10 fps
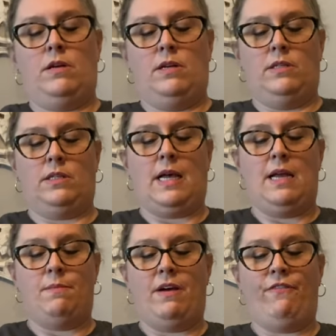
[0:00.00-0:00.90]

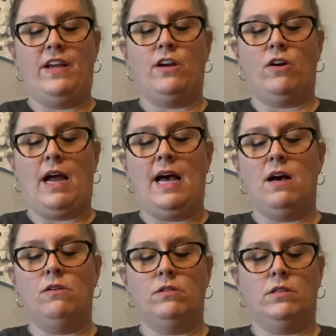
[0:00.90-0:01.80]
Slide my finger
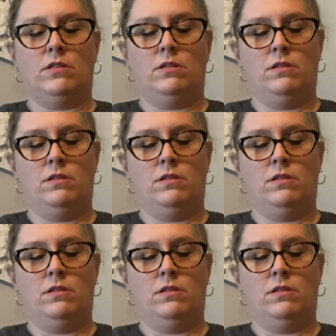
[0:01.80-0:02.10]
out.